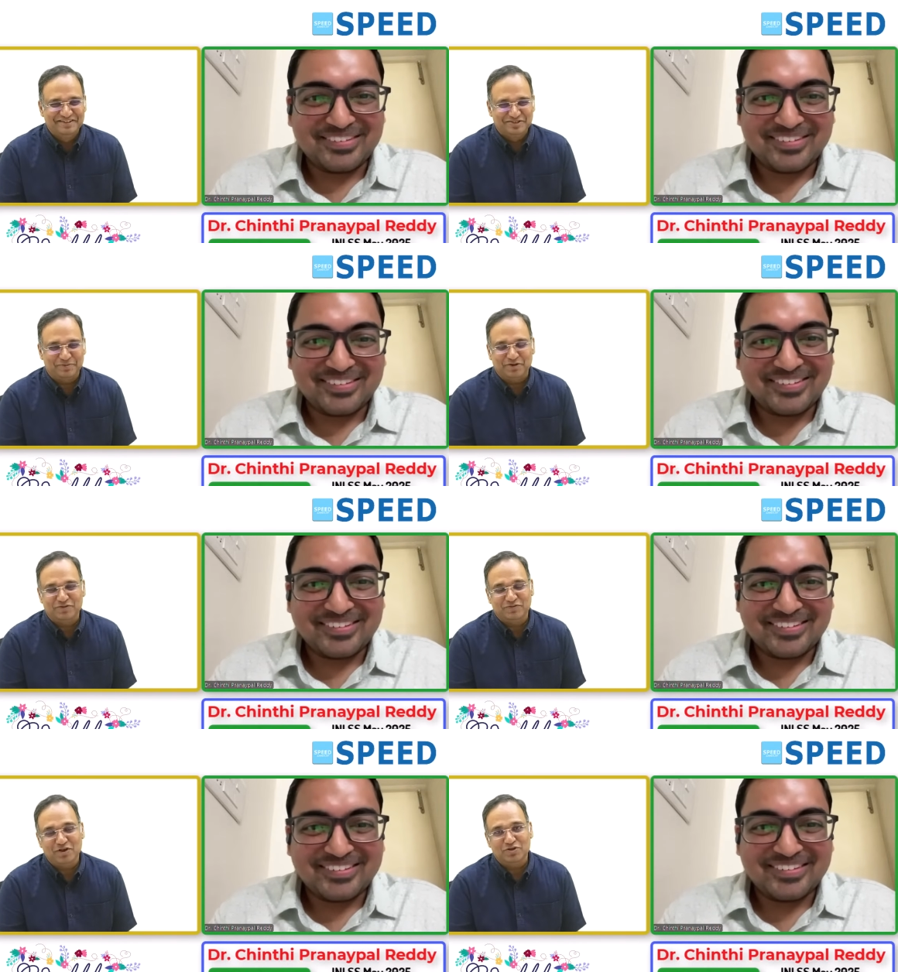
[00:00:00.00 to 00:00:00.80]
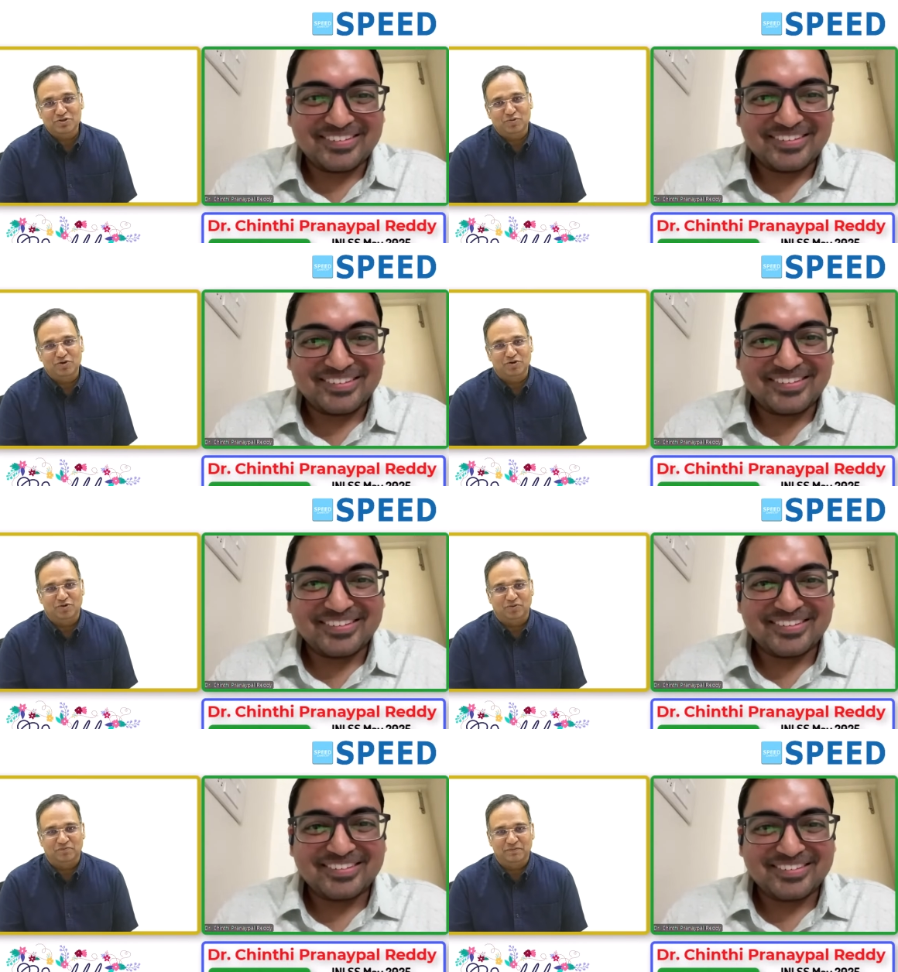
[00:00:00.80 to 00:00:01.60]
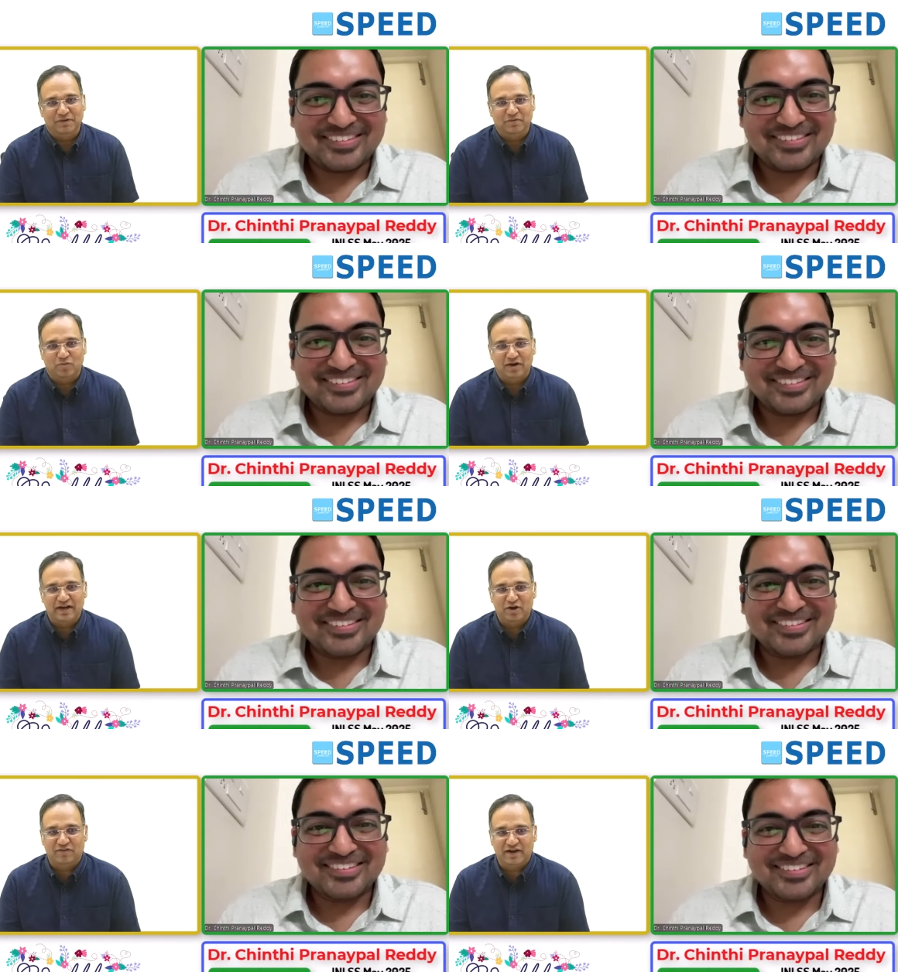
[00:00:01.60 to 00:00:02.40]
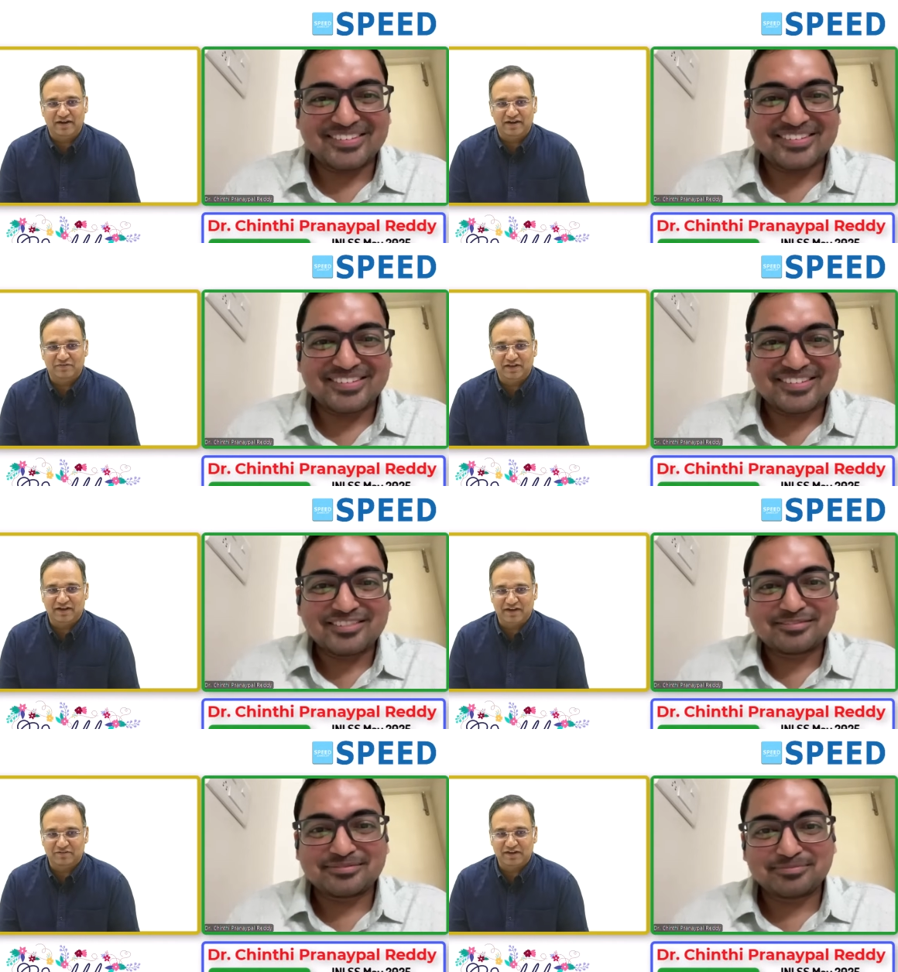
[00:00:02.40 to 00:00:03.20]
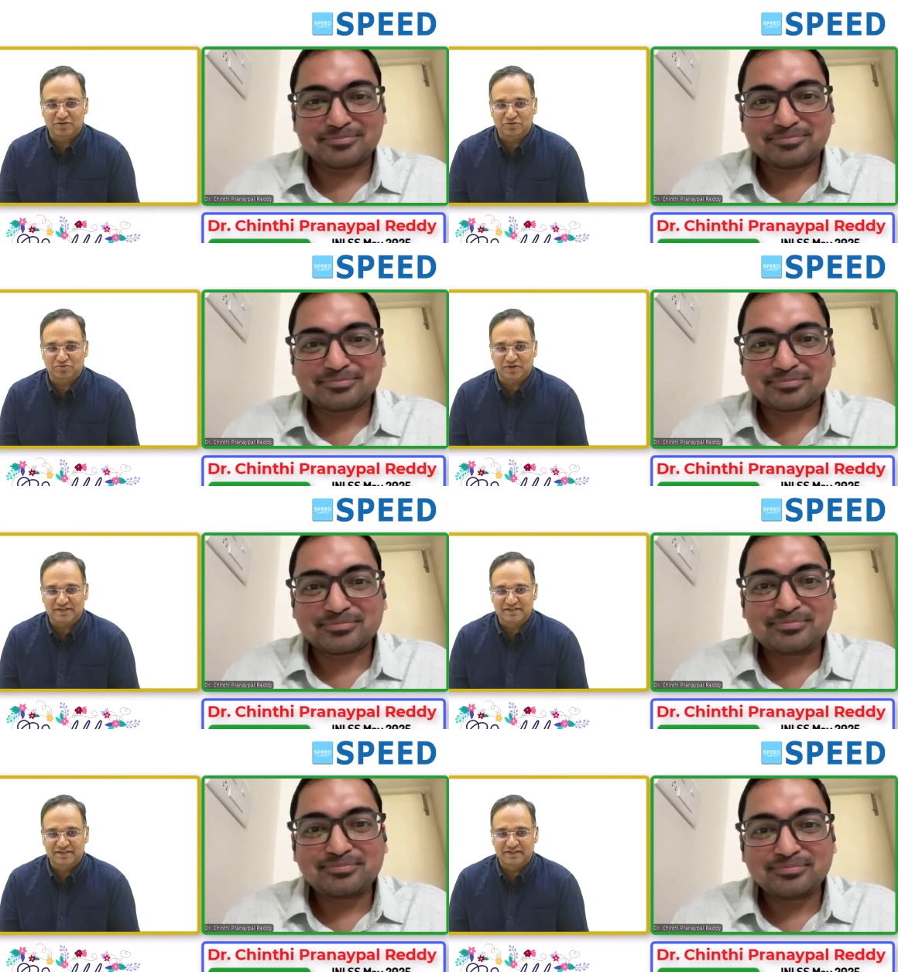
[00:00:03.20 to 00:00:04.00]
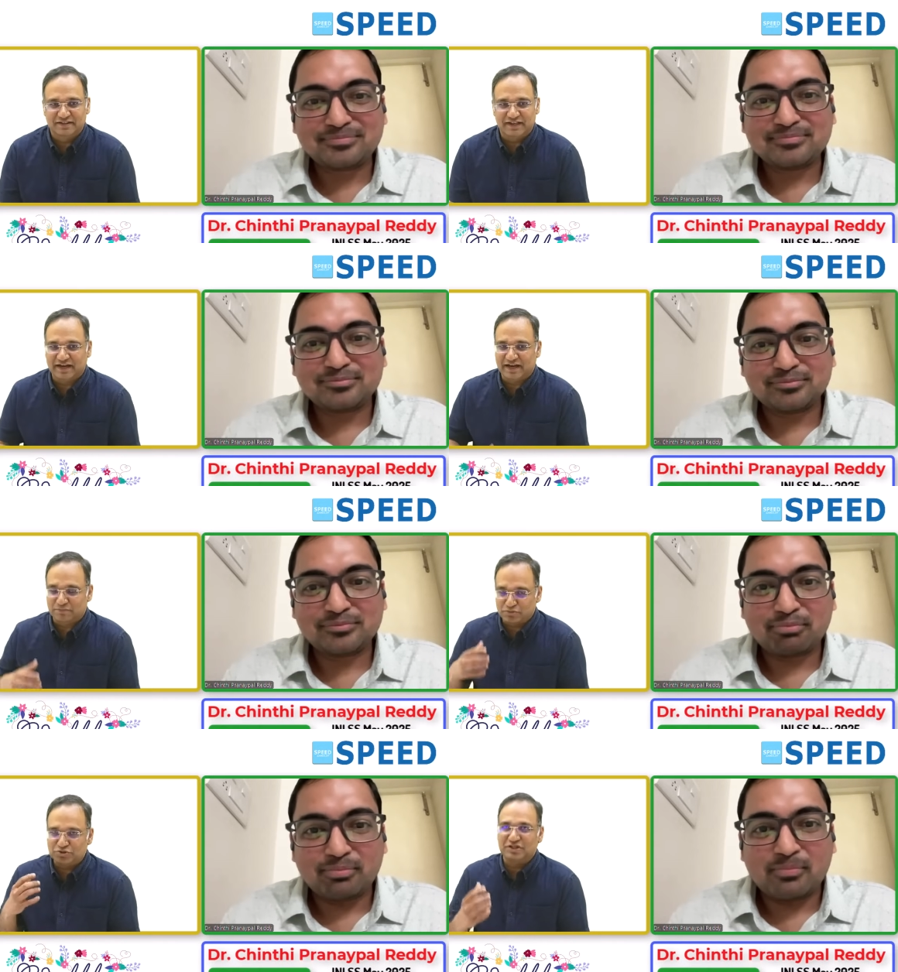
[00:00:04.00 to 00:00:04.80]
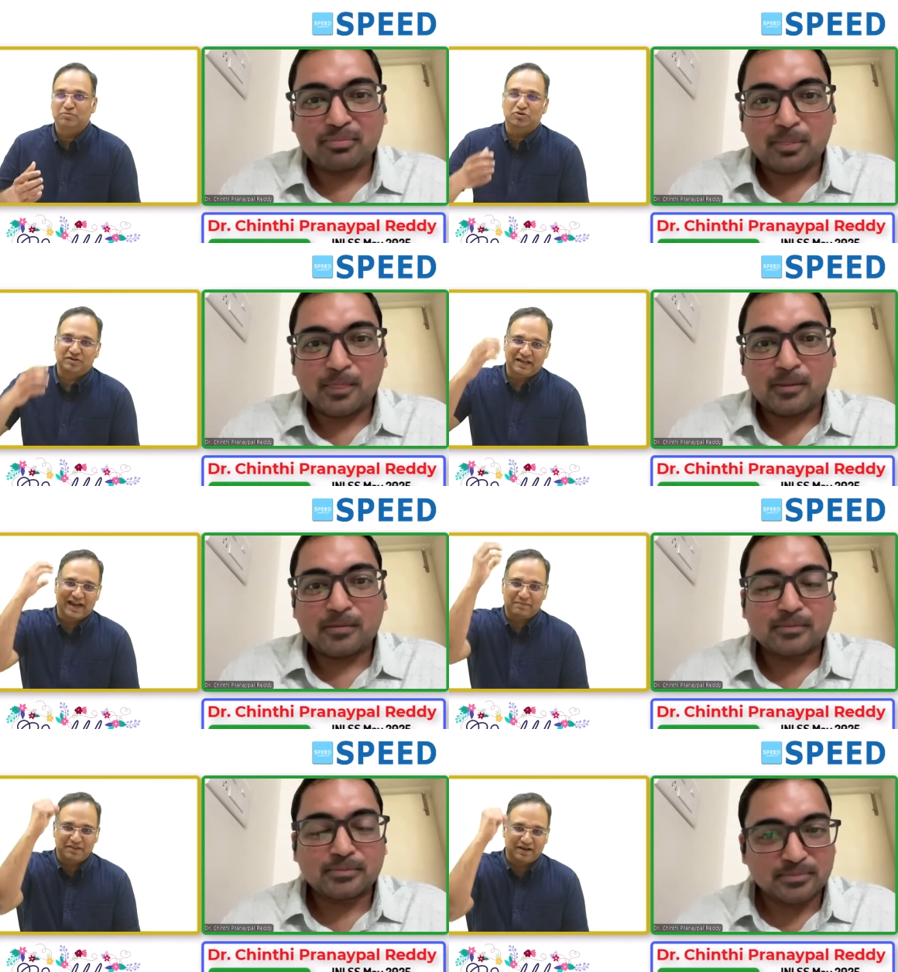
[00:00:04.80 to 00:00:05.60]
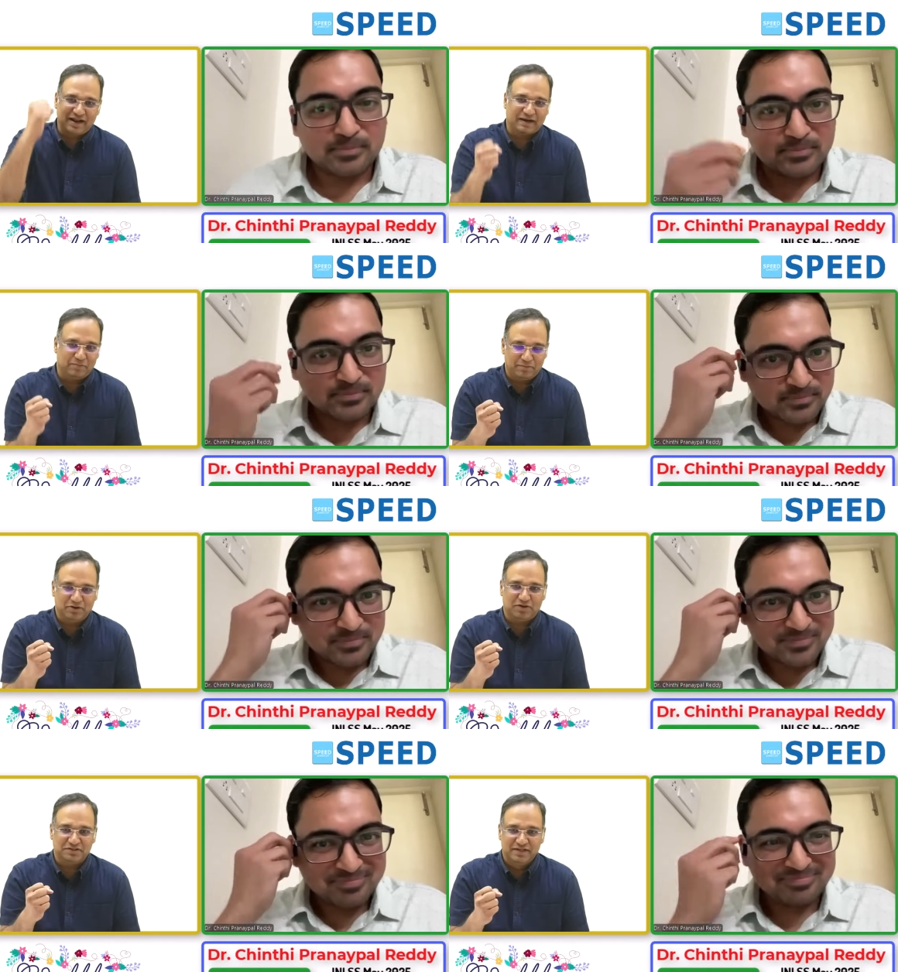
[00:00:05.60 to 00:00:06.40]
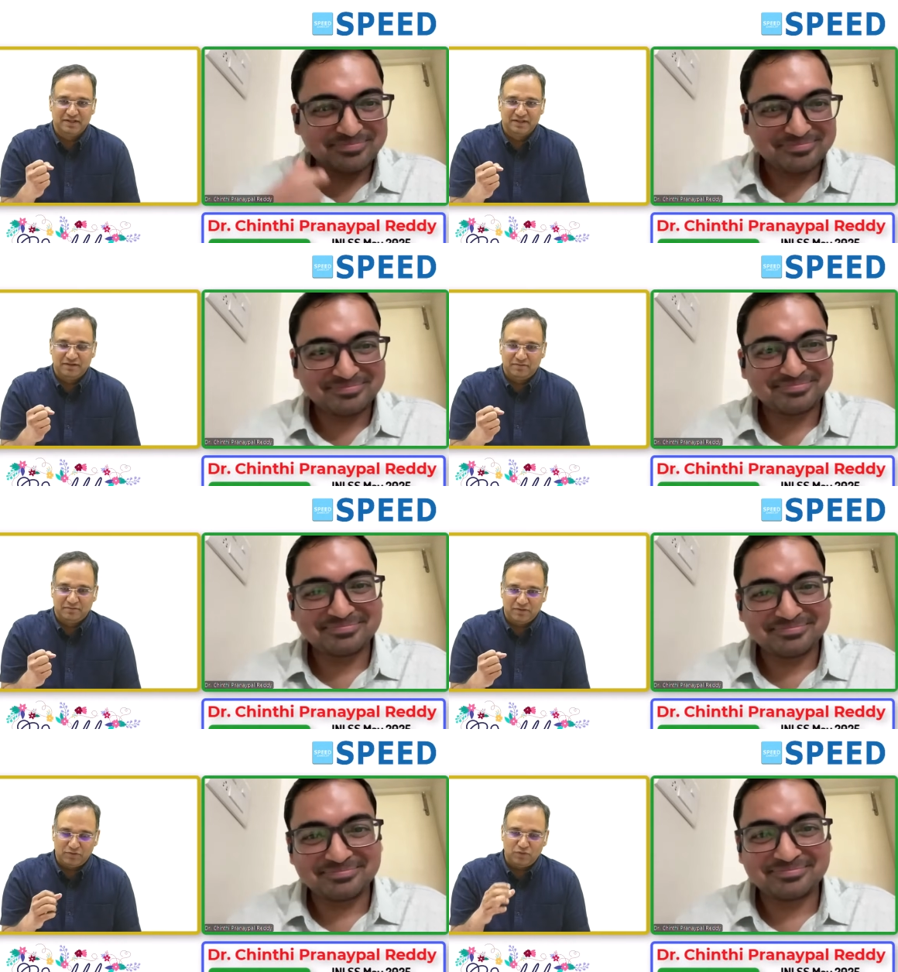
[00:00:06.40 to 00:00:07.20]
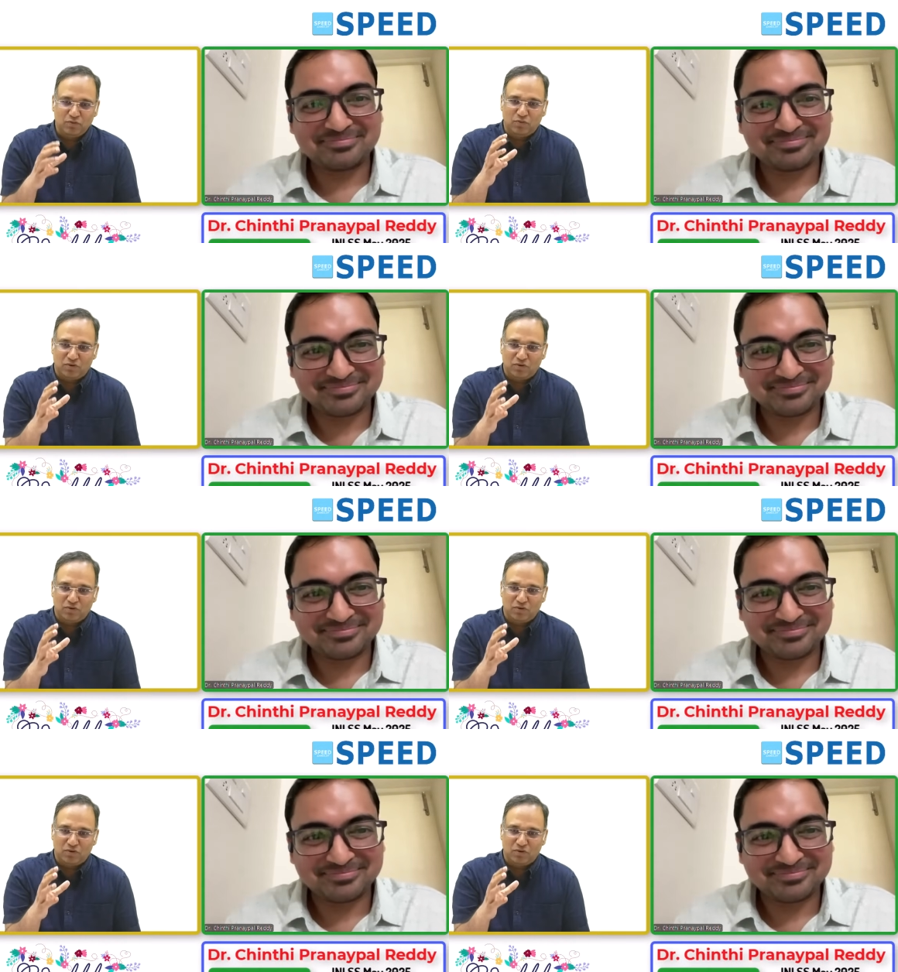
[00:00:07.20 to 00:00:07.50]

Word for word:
Speaker 1: So, because we also want to know, I mean, what kind of content we are giving to students that can push them to grab the rank number. Because if you